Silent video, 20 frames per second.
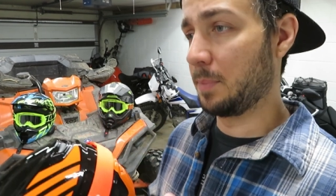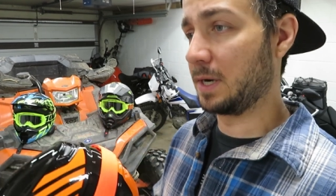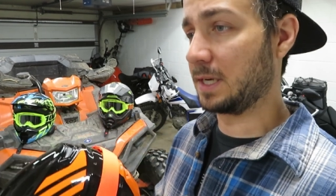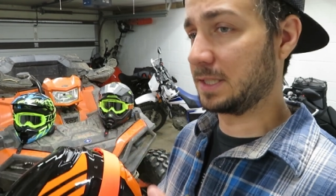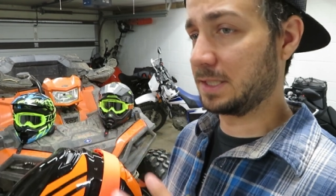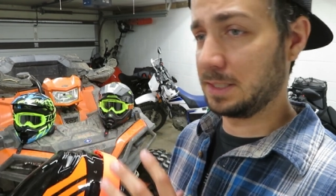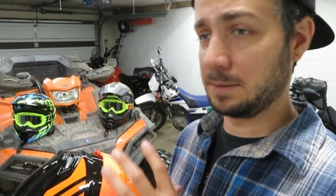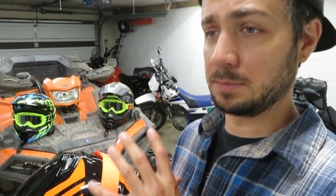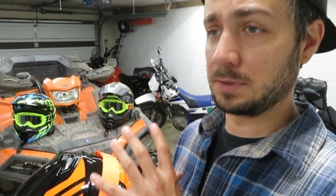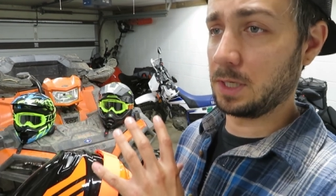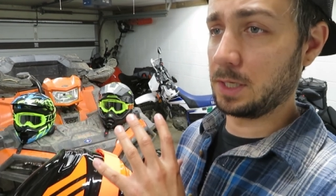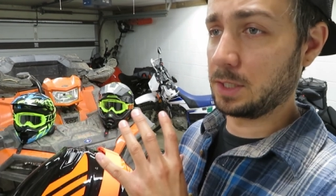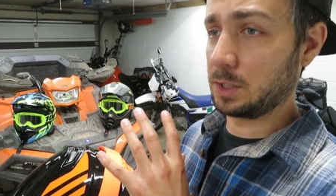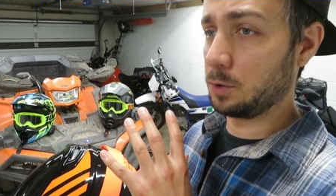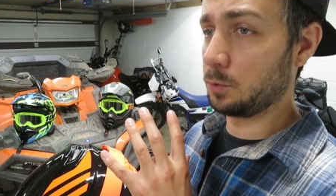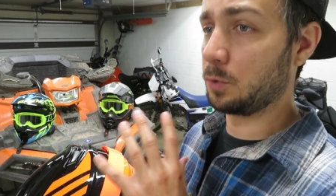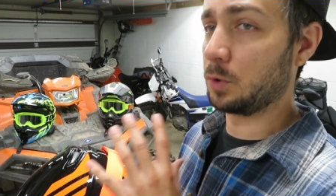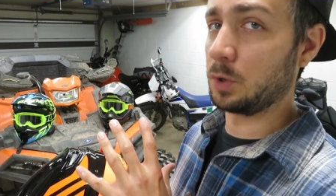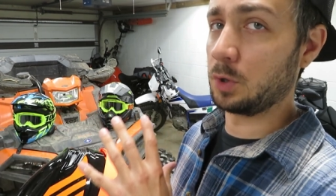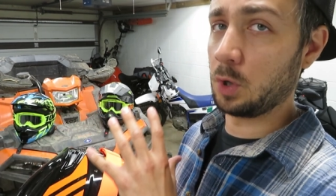but it seems
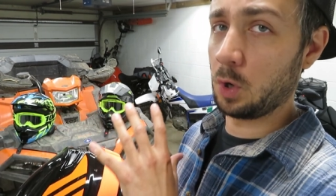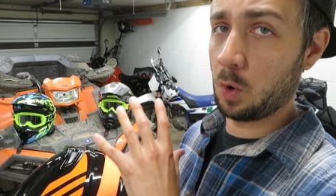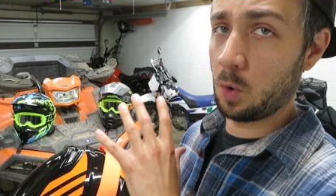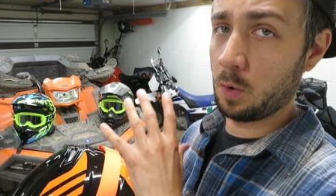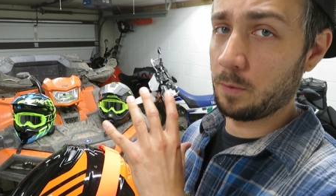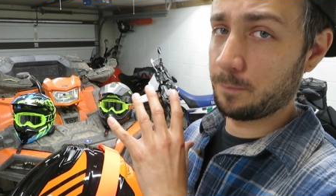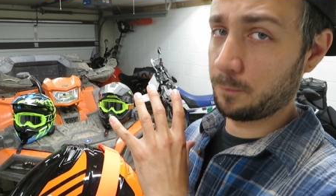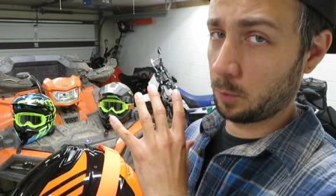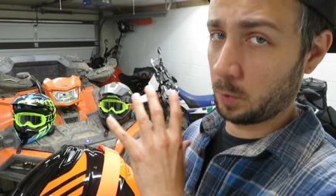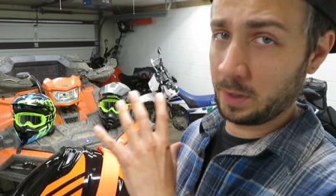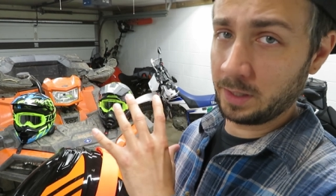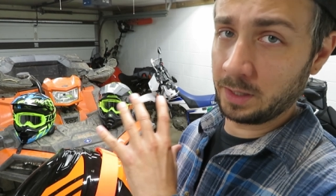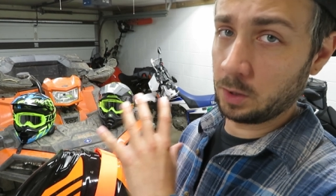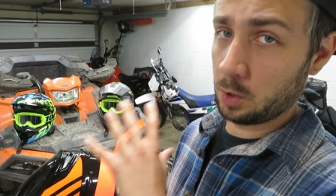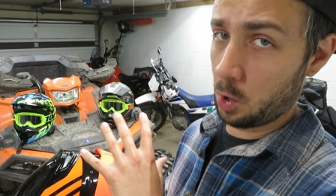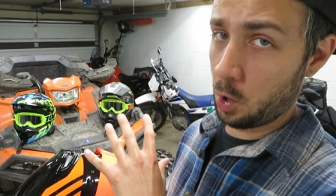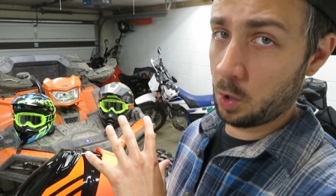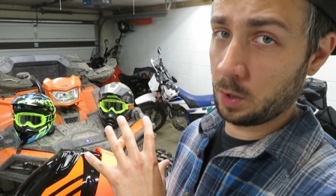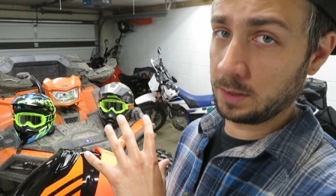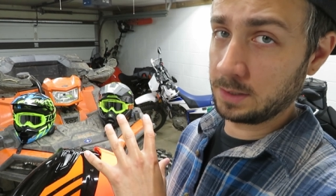like you could go for a
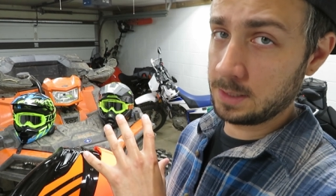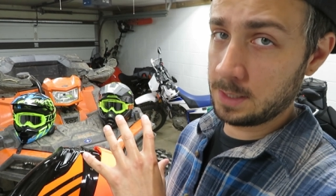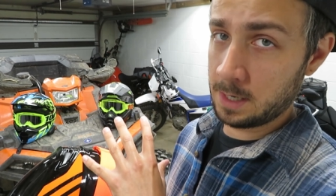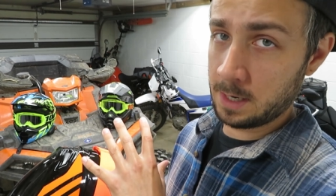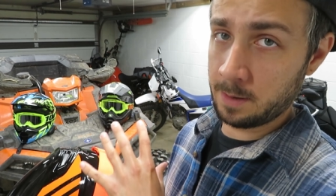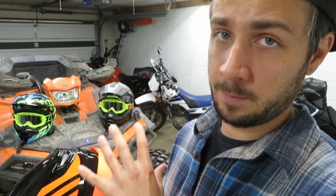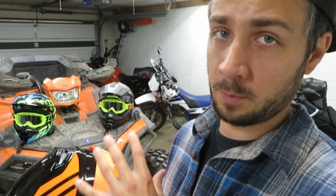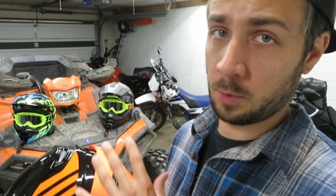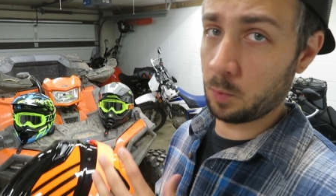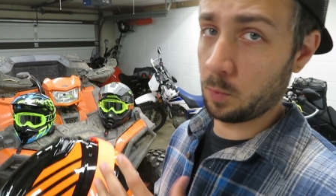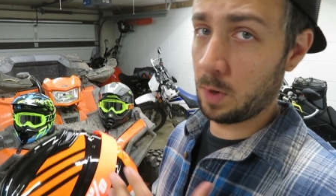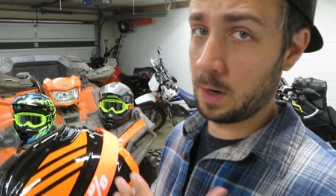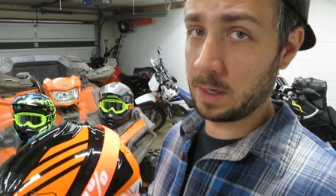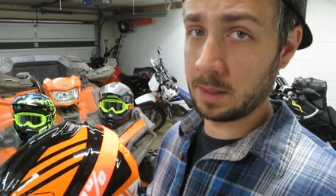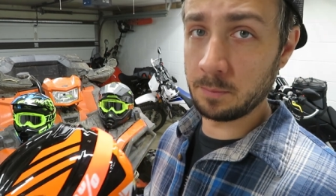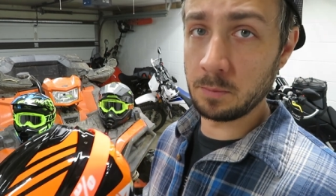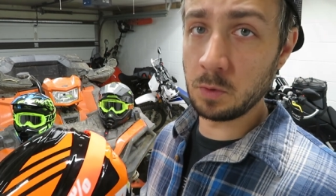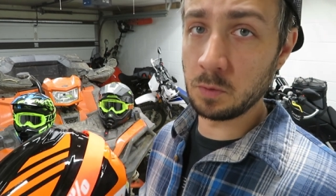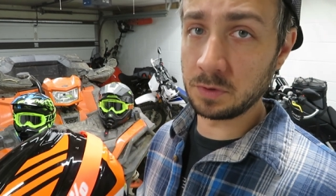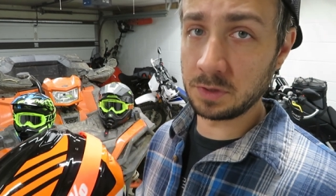long time
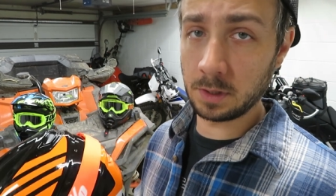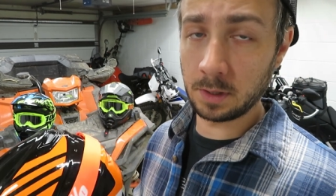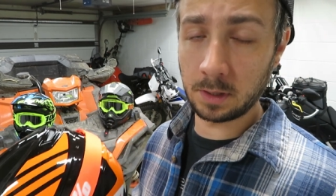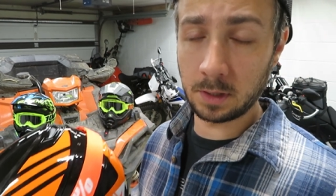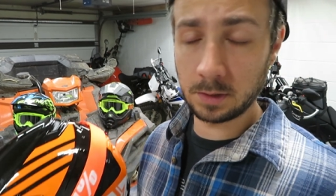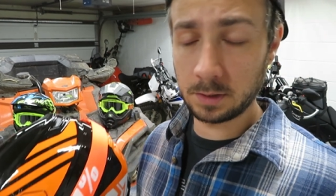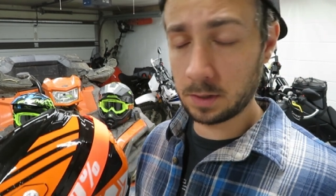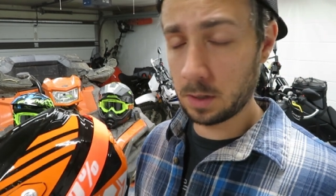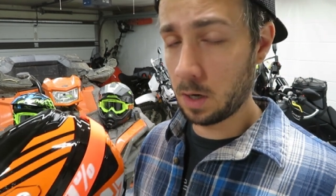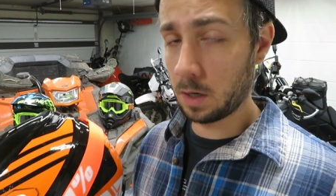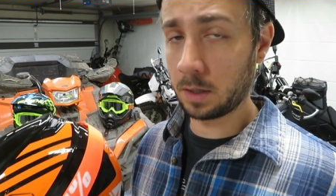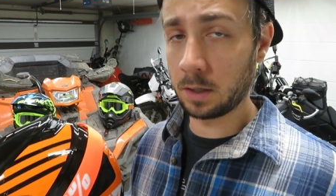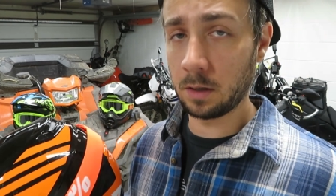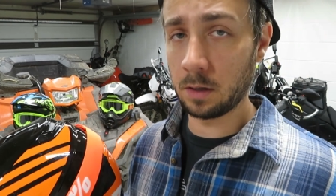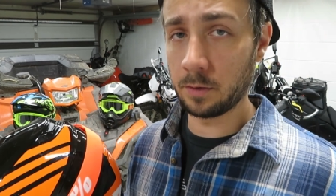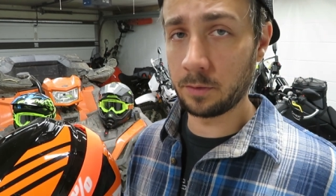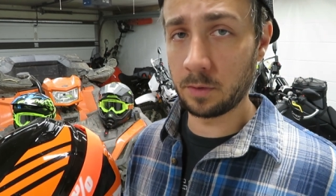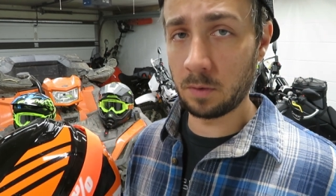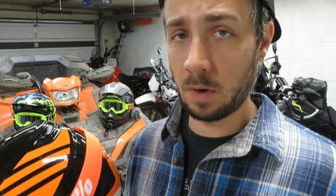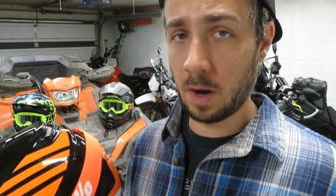running music, talking
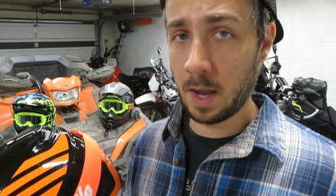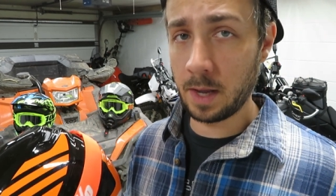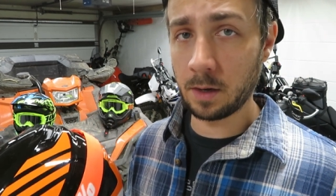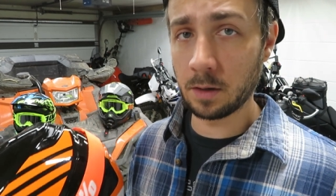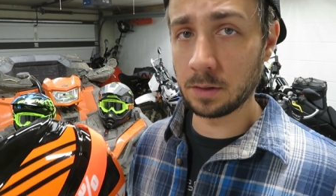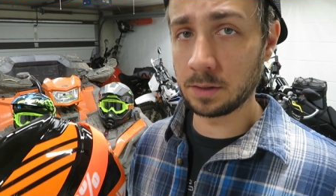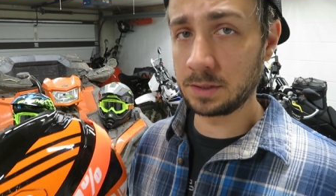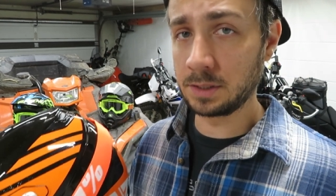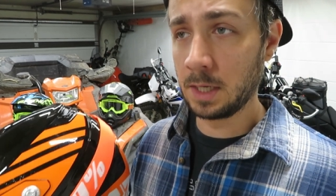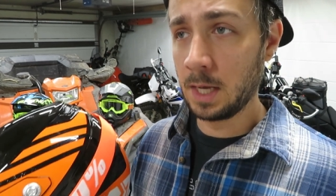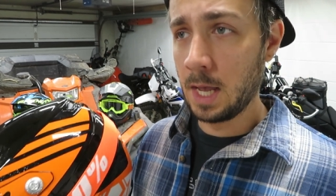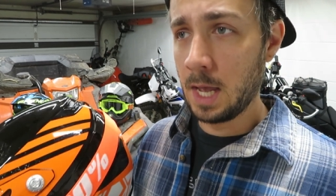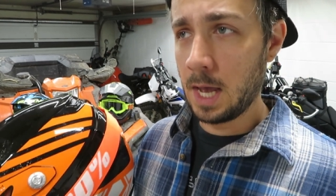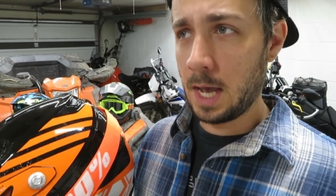to other riders.